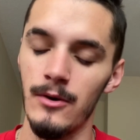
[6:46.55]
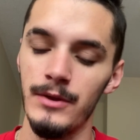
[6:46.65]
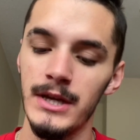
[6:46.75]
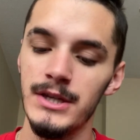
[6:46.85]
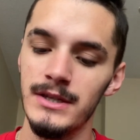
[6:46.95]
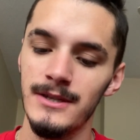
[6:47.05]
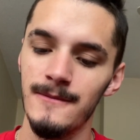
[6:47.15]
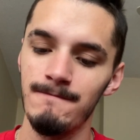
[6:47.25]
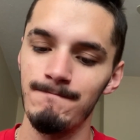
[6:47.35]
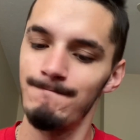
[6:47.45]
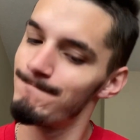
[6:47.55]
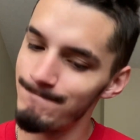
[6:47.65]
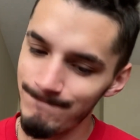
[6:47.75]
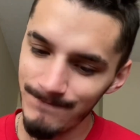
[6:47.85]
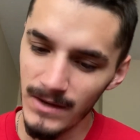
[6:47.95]

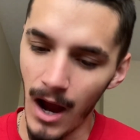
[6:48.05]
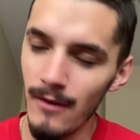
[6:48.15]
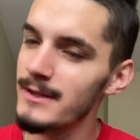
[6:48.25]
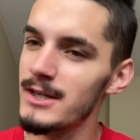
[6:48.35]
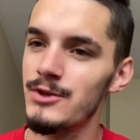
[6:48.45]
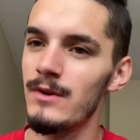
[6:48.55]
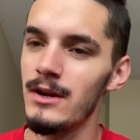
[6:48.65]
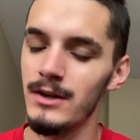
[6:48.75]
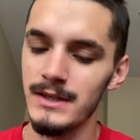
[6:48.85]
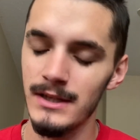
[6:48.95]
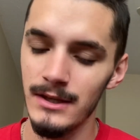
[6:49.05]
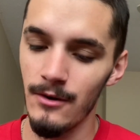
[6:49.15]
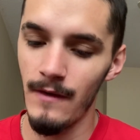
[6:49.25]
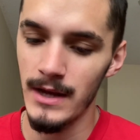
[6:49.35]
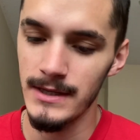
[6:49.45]
Obviously Trae Young is the leader
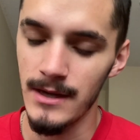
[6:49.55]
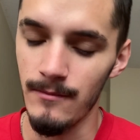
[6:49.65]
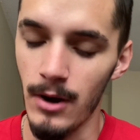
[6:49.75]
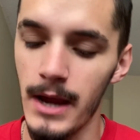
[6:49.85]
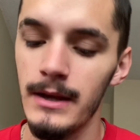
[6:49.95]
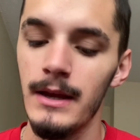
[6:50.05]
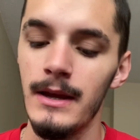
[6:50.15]
of that team, right?